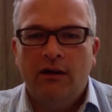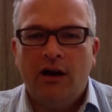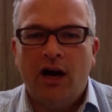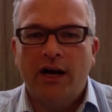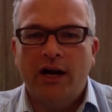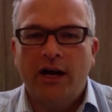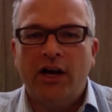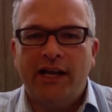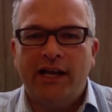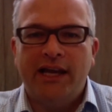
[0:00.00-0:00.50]

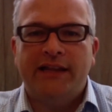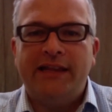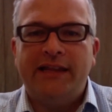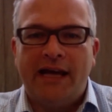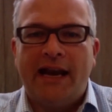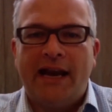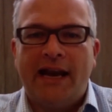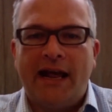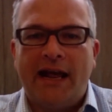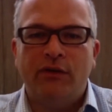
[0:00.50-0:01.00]
I got to get
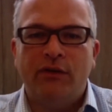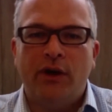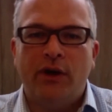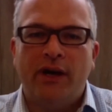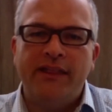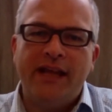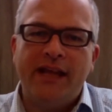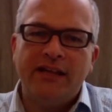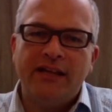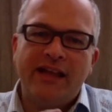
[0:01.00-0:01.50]
that out of you.
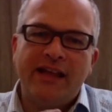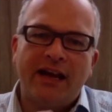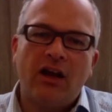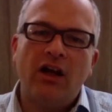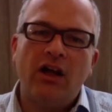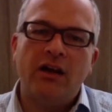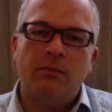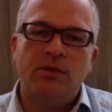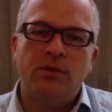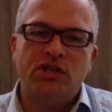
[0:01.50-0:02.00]
And that's that
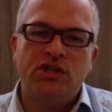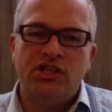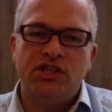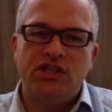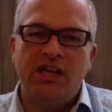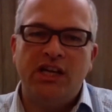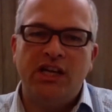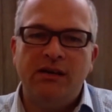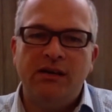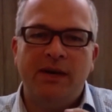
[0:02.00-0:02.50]
kind of
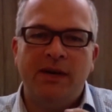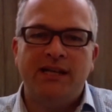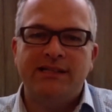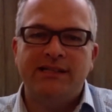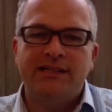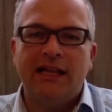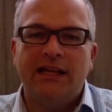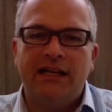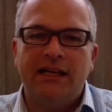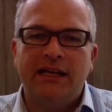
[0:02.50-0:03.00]
machine
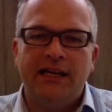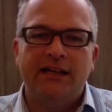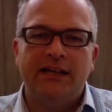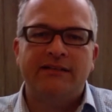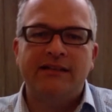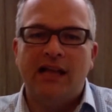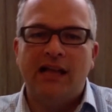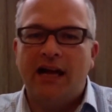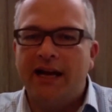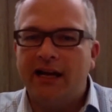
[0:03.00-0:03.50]
mentality.
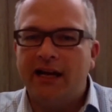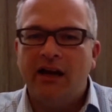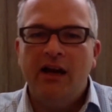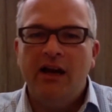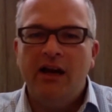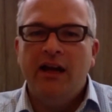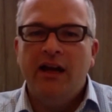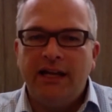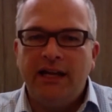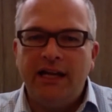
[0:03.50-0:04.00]
It's like
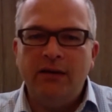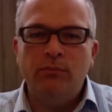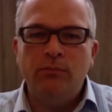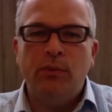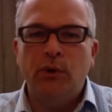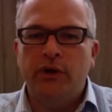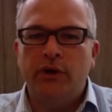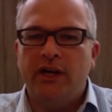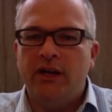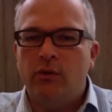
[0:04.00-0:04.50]

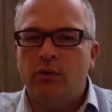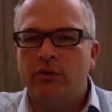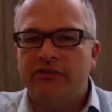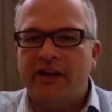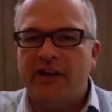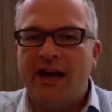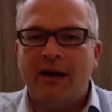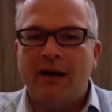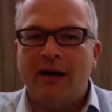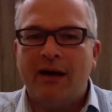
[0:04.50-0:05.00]
input equals
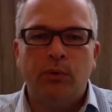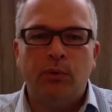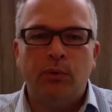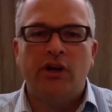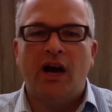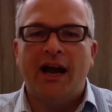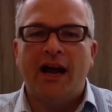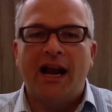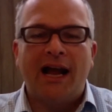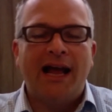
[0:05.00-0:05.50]

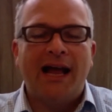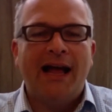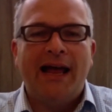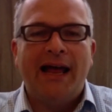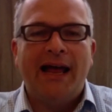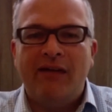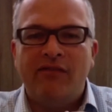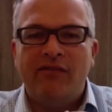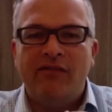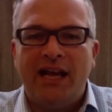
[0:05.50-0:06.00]
output, and I can't
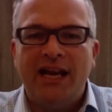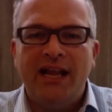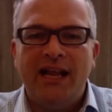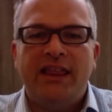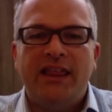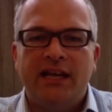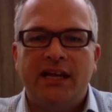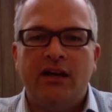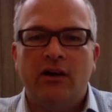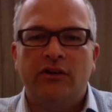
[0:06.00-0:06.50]
have
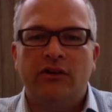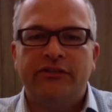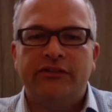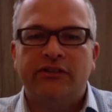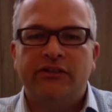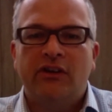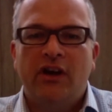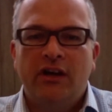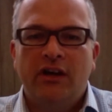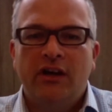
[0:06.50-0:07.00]
anything
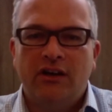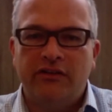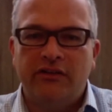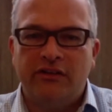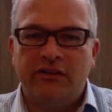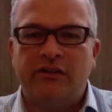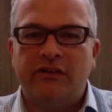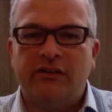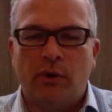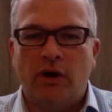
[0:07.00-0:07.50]
else because
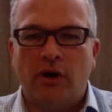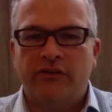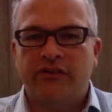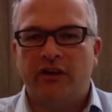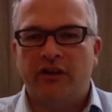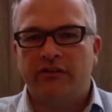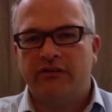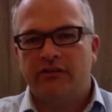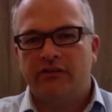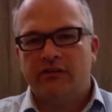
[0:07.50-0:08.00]
it's a
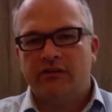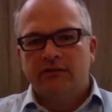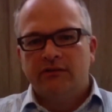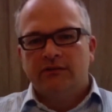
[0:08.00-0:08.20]
process.